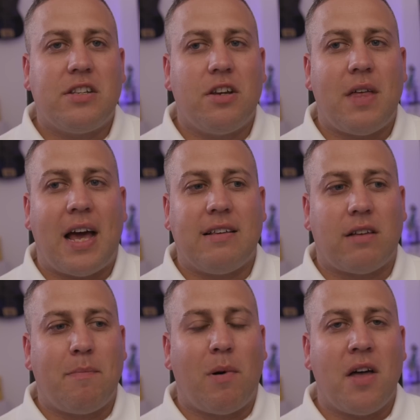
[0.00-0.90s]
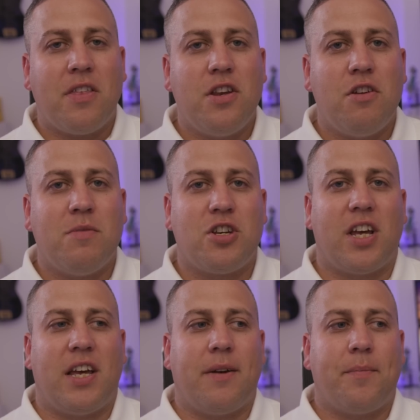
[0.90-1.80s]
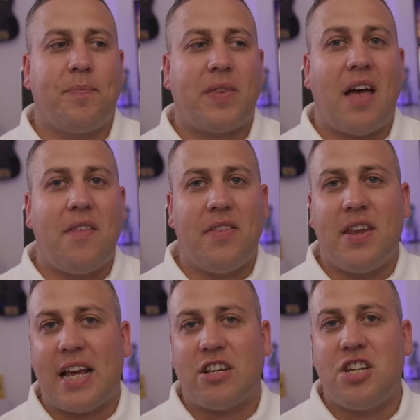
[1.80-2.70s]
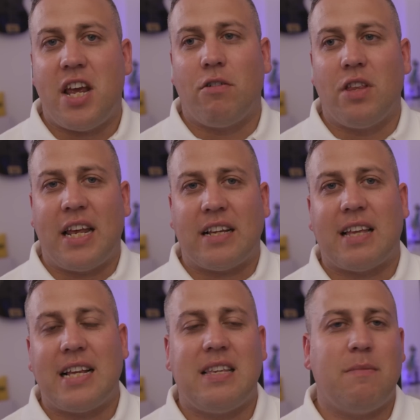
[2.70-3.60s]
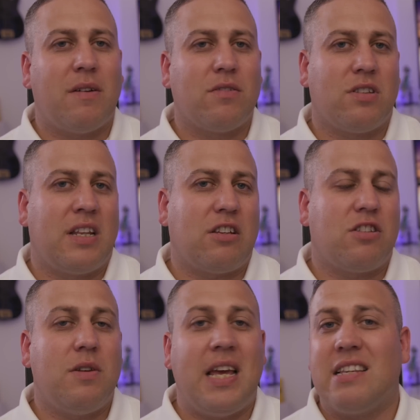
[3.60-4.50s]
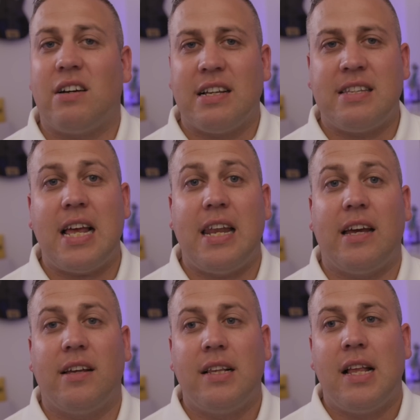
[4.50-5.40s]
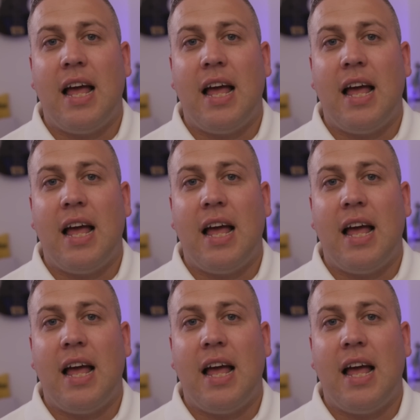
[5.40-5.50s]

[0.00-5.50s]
I do that is I buy the new machine, and then the next year or the next eighteen months or the next two years I sell it.